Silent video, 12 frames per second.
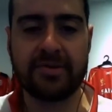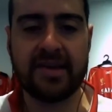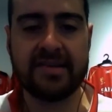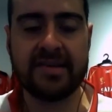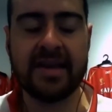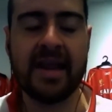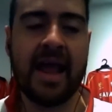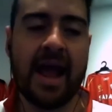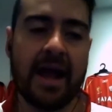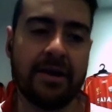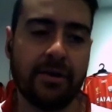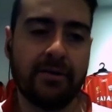season,
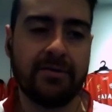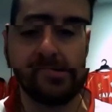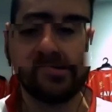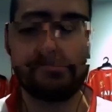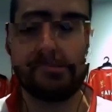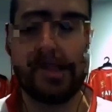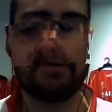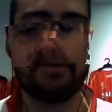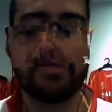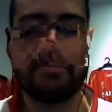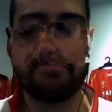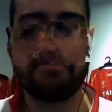and you obviously played
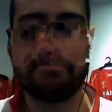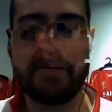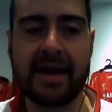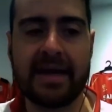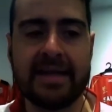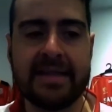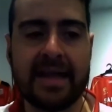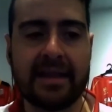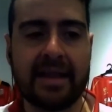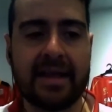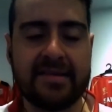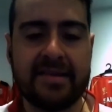with him back in the
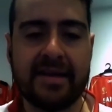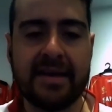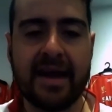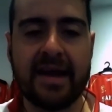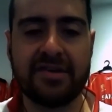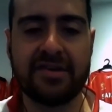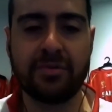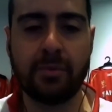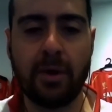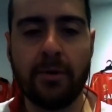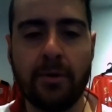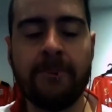Adelaide City days as
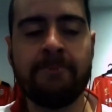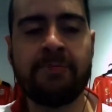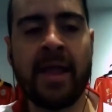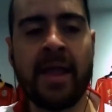well.